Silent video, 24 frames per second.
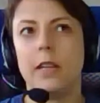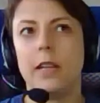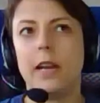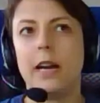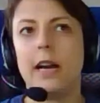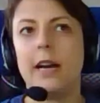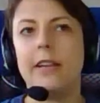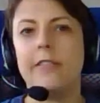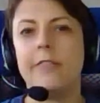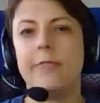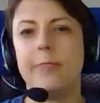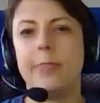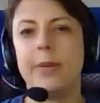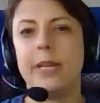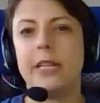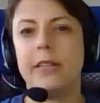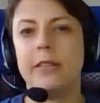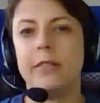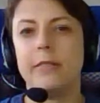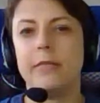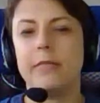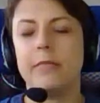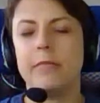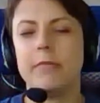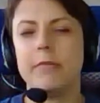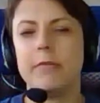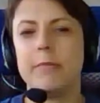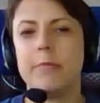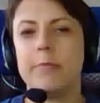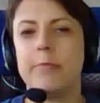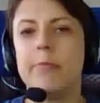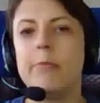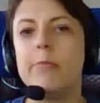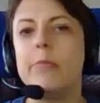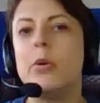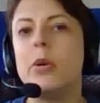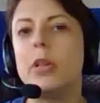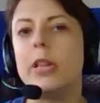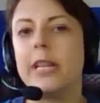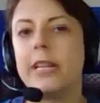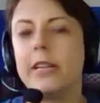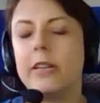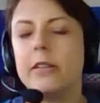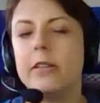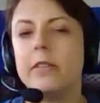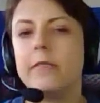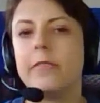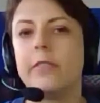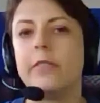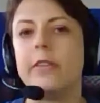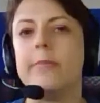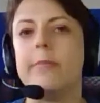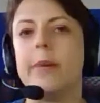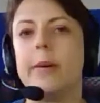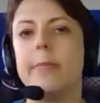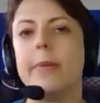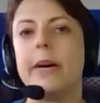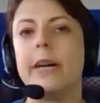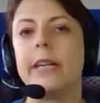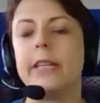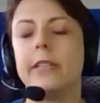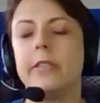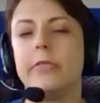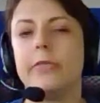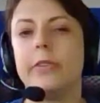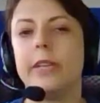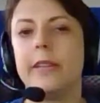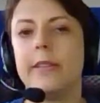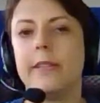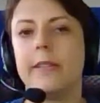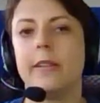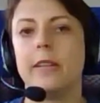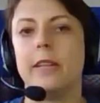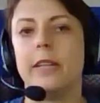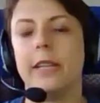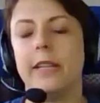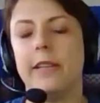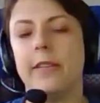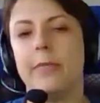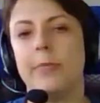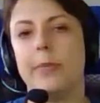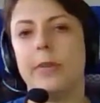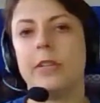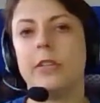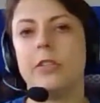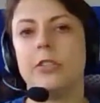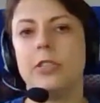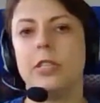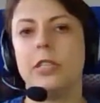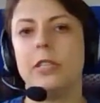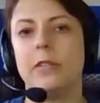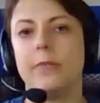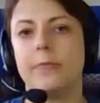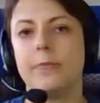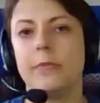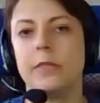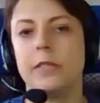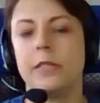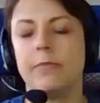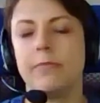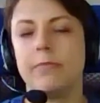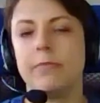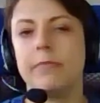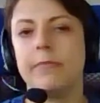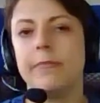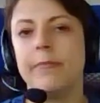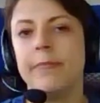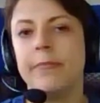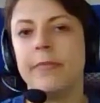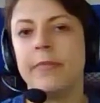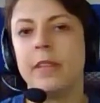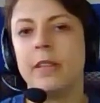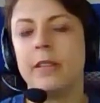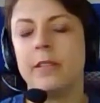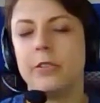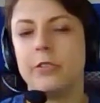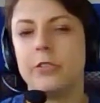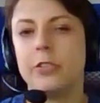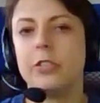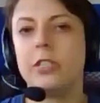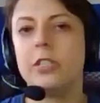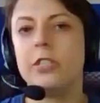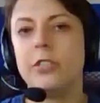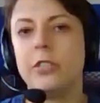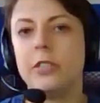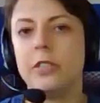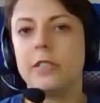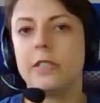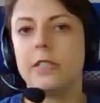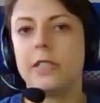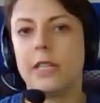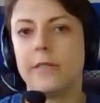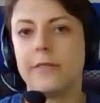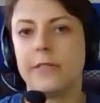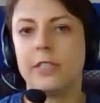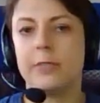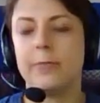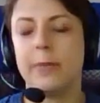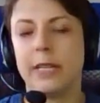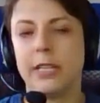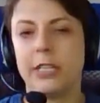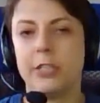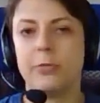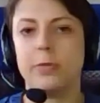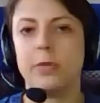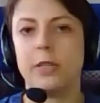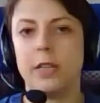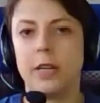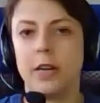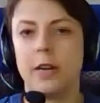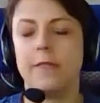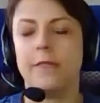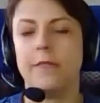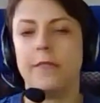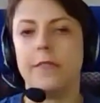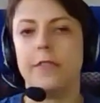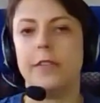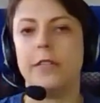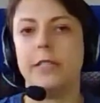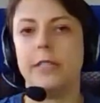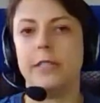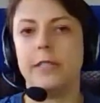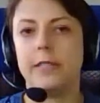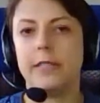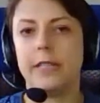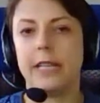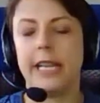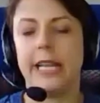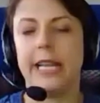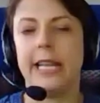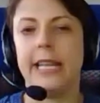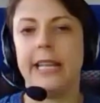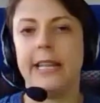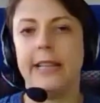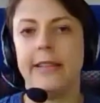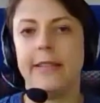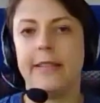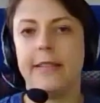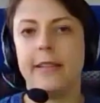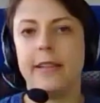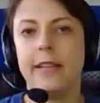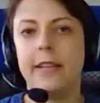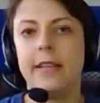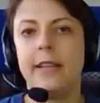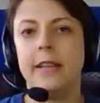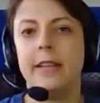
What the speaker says: I've been mulling over in my mind recently is because the traditional service management conference is,